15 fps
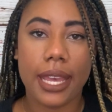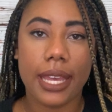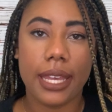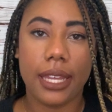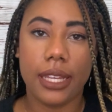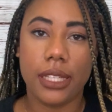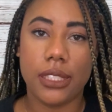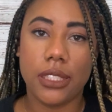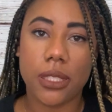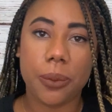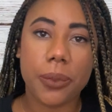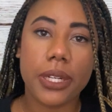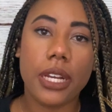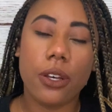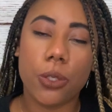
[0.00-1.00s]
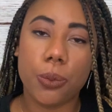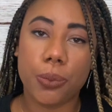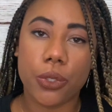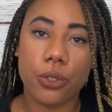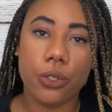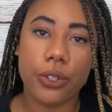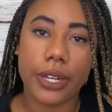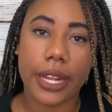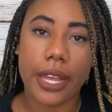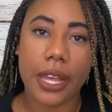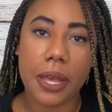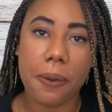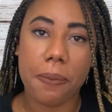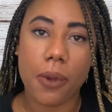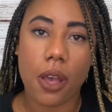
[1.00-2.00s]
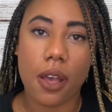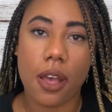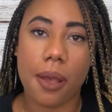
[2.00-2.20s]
a summer health program